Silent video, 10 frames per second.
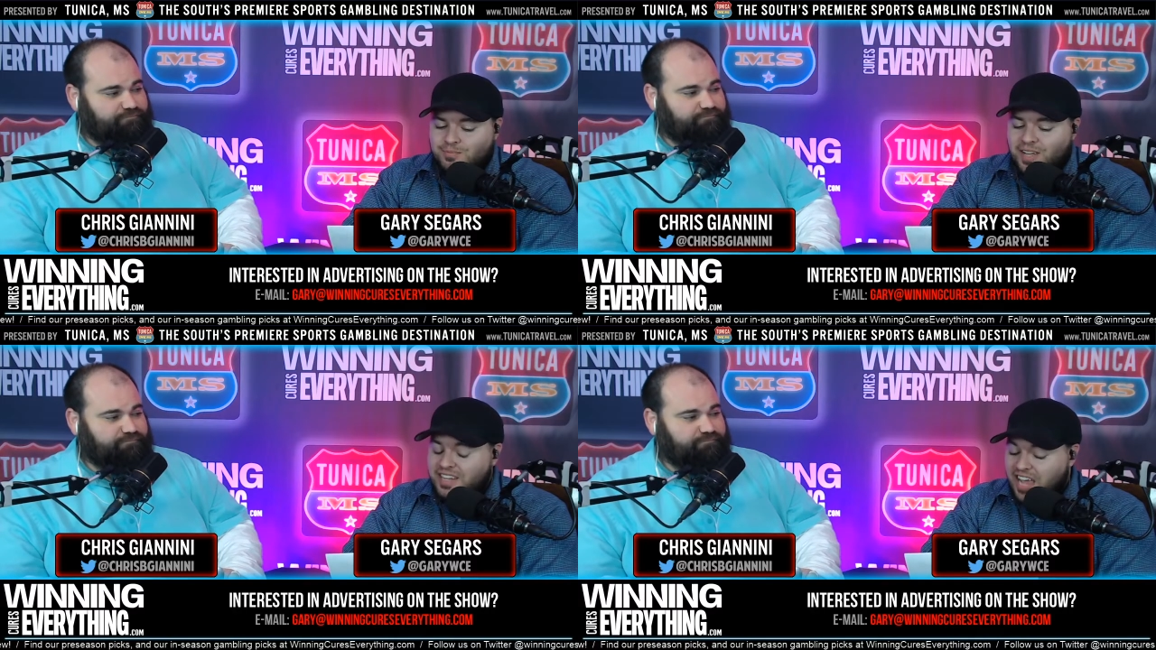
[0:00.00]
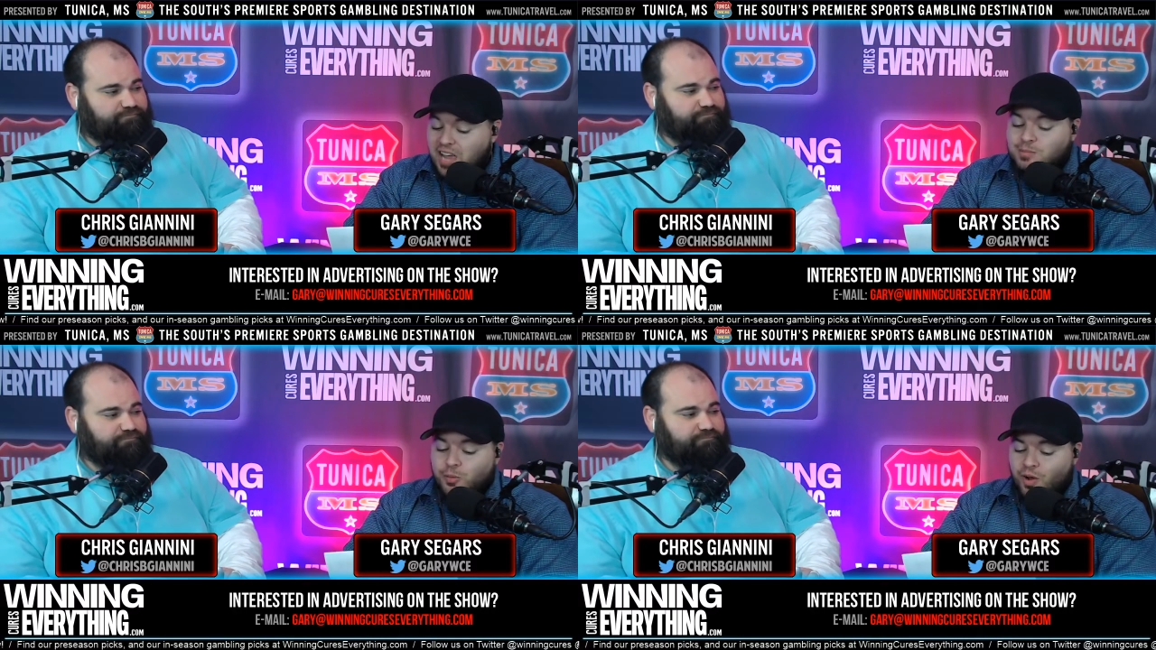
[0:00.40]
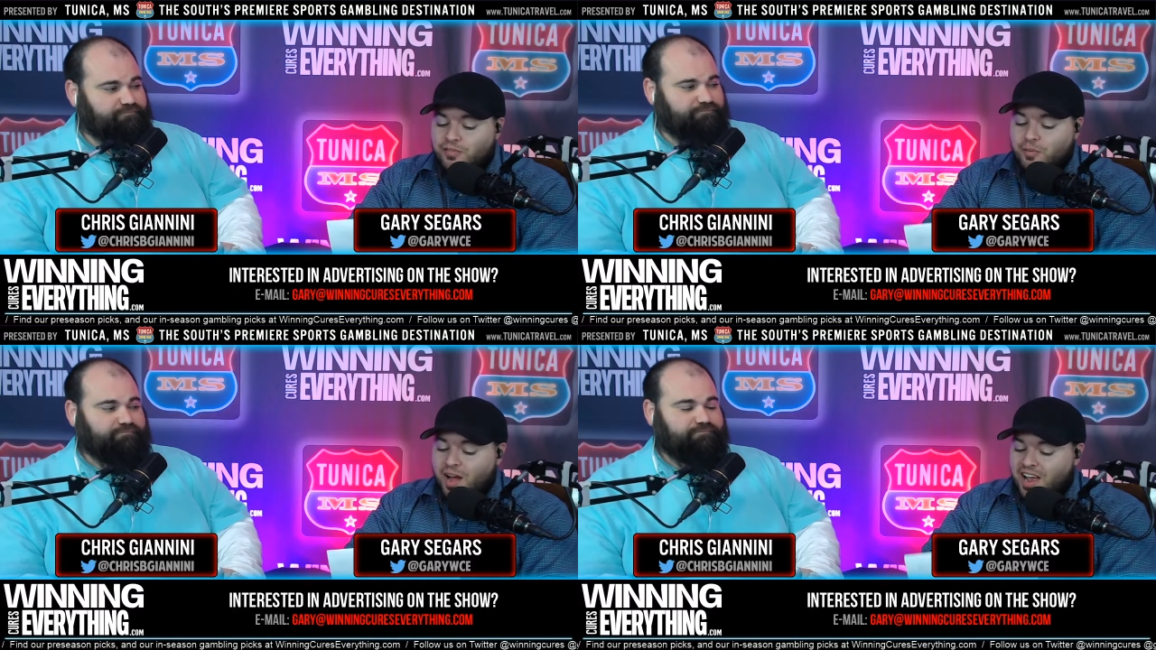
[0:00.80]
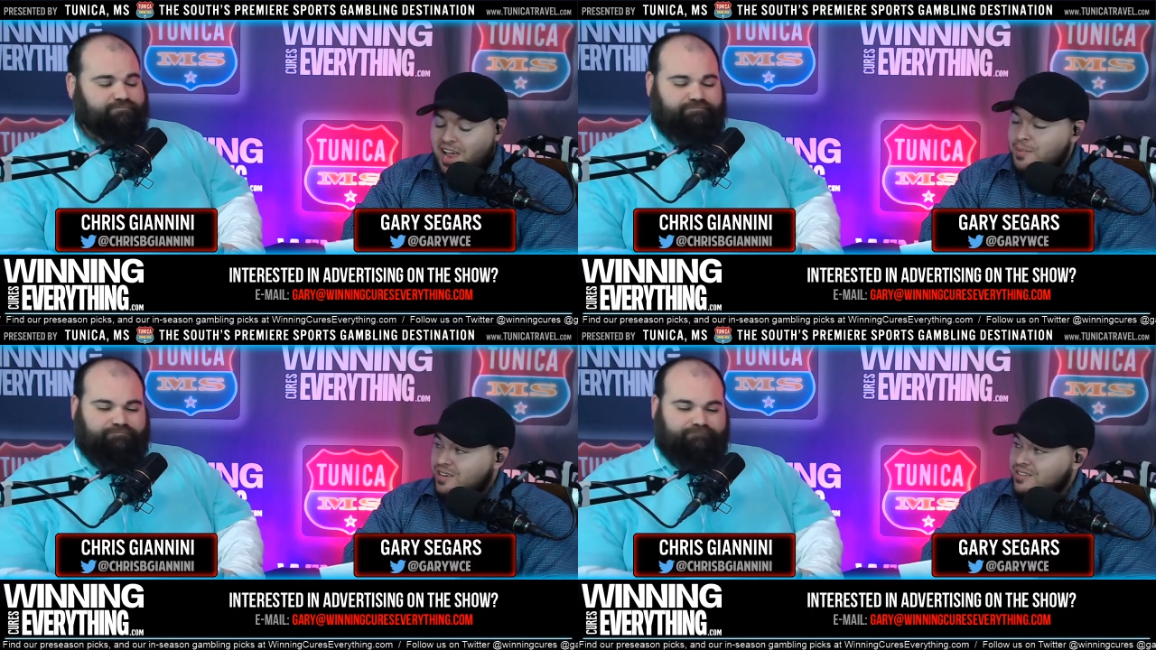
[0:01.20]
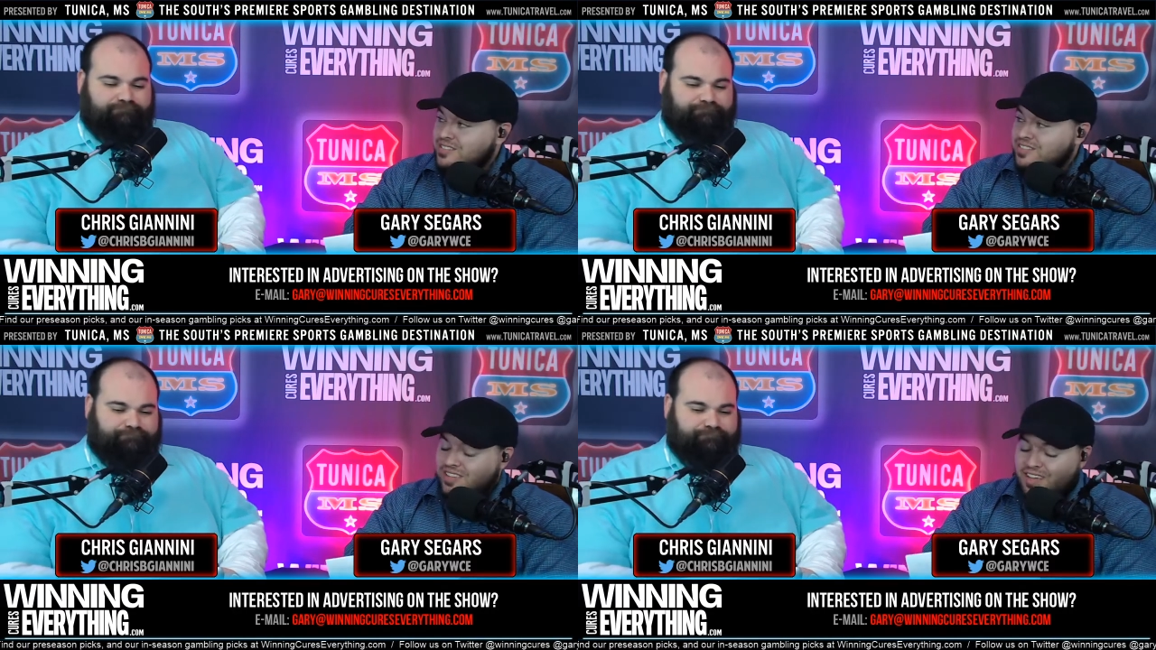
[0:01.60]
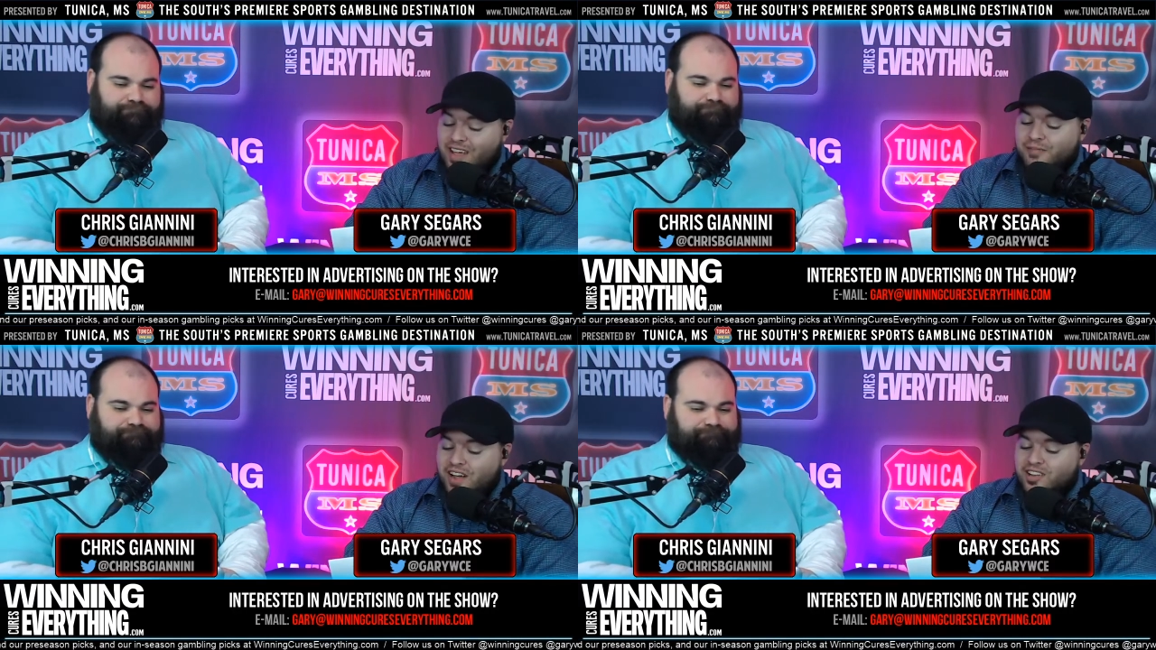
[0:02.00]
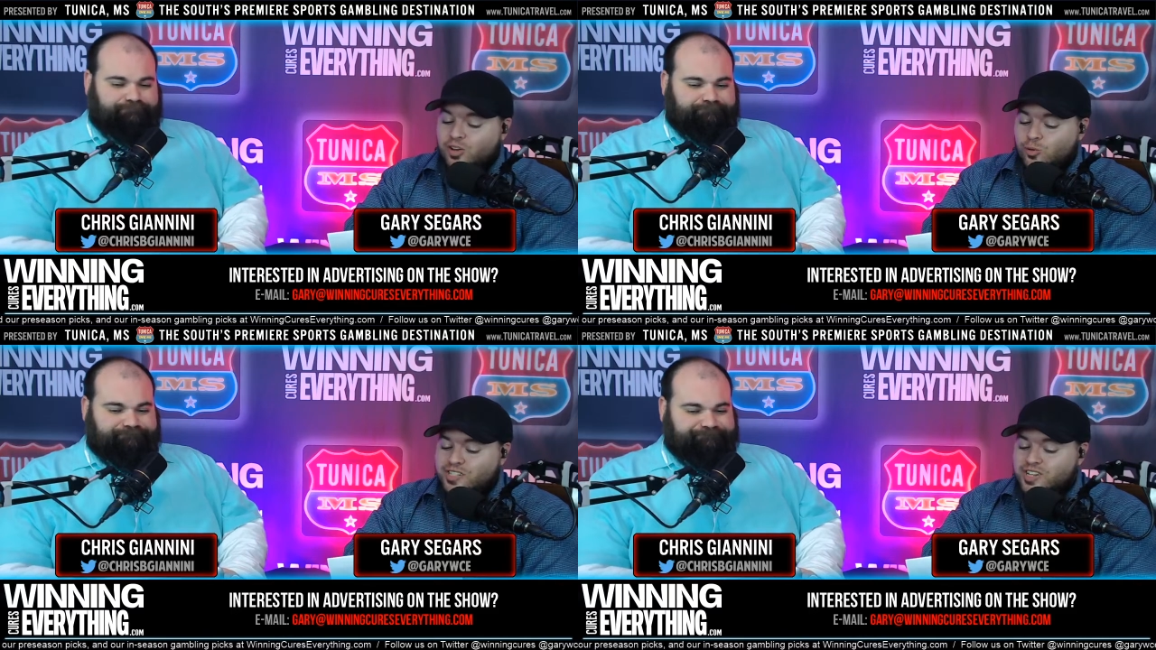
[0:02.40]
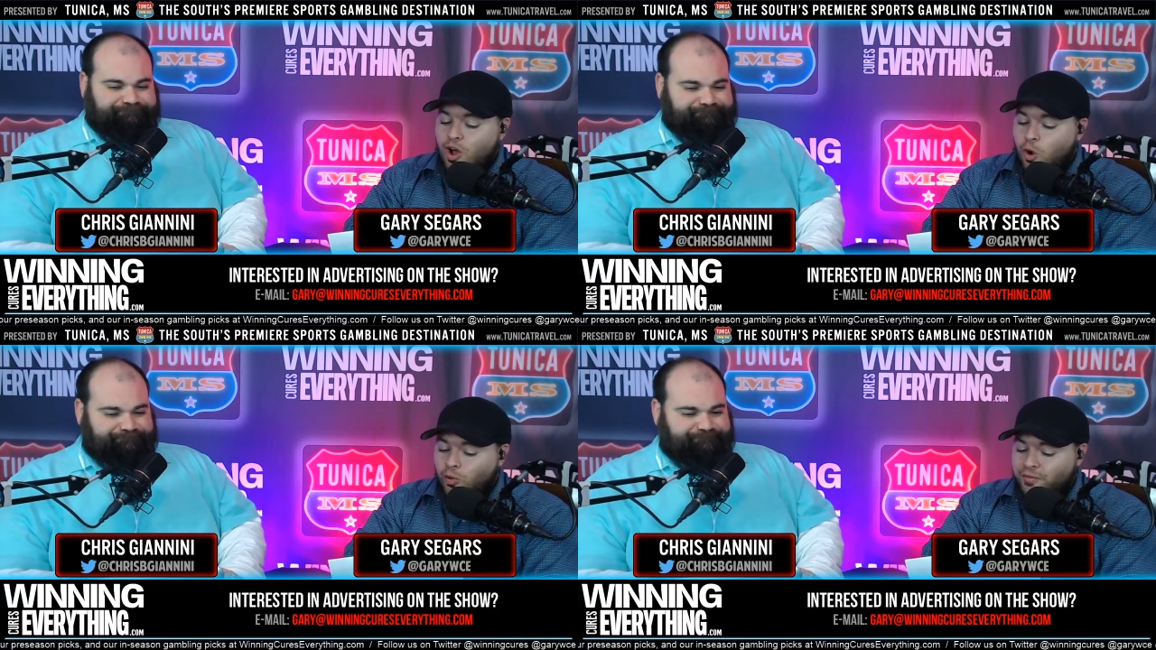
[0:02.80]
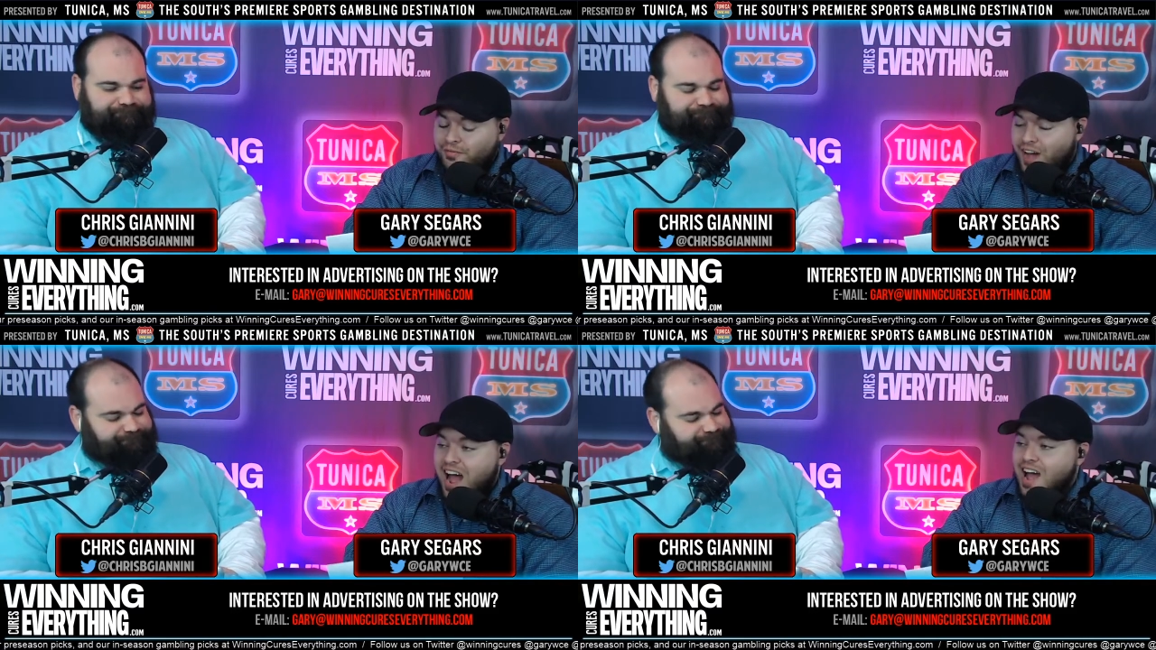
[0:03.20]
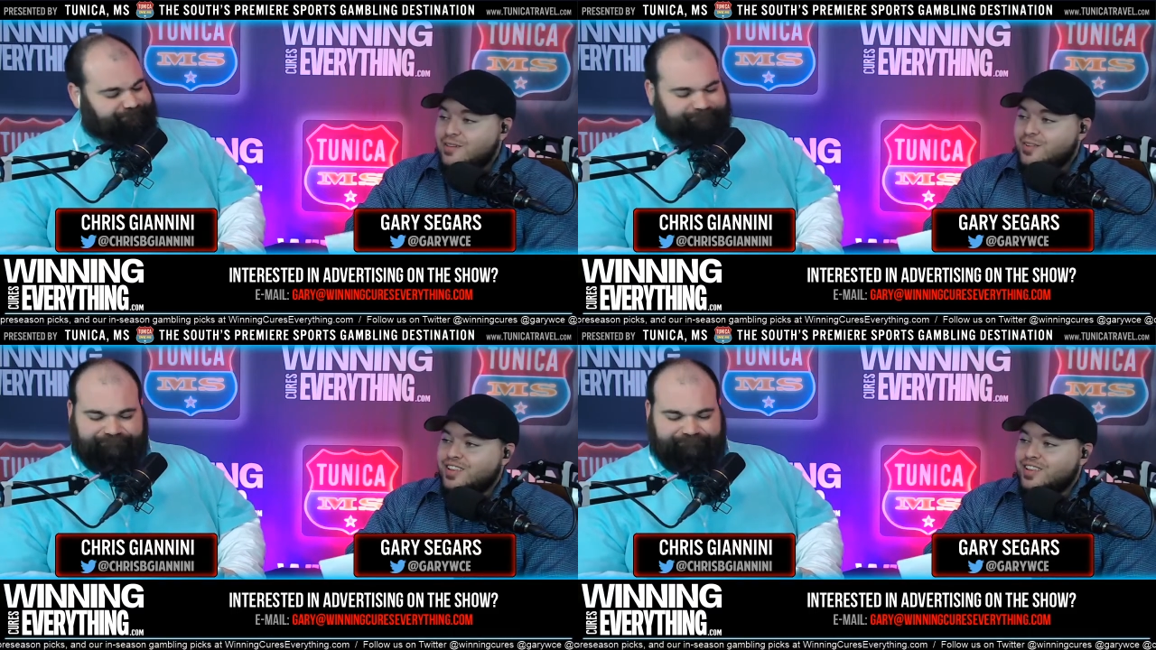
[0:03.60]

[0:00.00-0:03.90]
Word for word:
Speaker 1: In games away from Miami, FIU is 0-5.